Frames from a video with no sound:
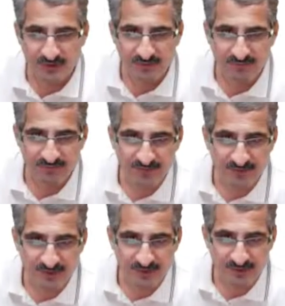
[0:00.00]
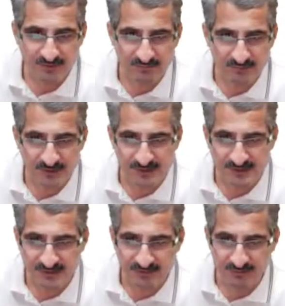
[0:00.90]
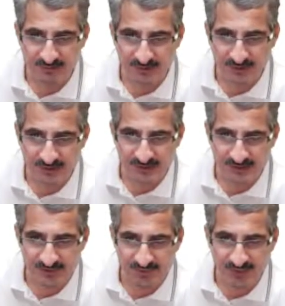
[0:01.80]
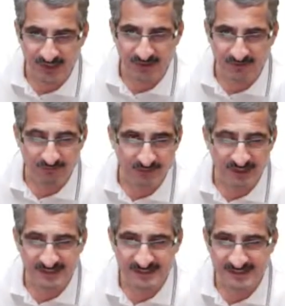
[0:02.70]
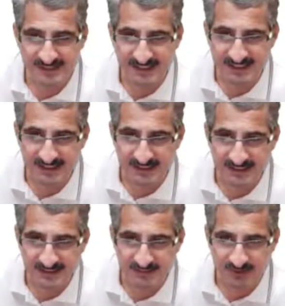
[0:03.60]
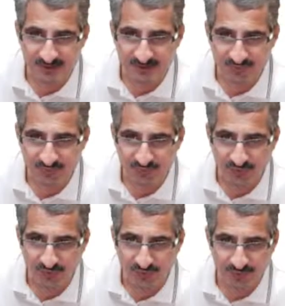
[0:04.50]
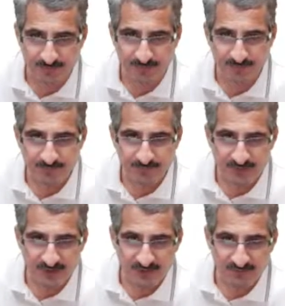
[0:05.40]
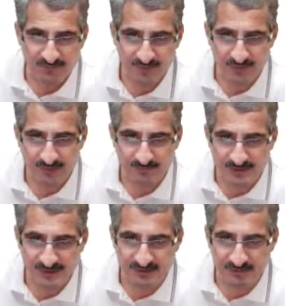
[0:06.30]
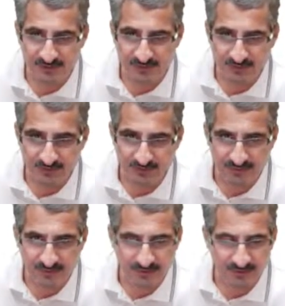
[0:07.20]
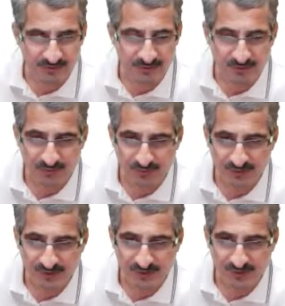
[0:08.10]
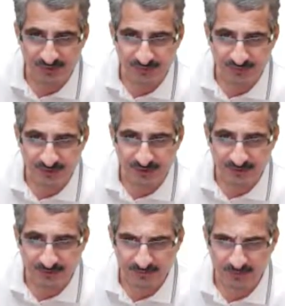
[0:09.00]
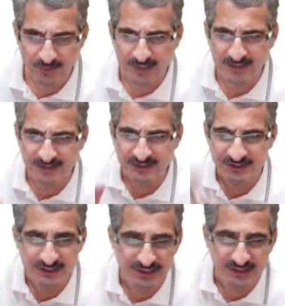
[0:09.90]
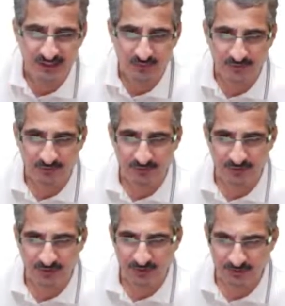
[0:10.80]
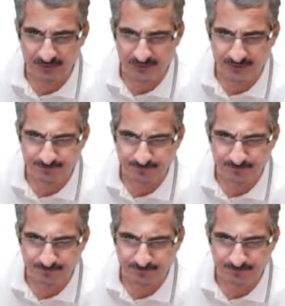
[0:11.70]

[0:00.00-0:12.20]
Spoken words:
V1 plus W1 is 5, minus 9 is minus 4. V1 plus W2, W2 is 3. No, I don't need that one because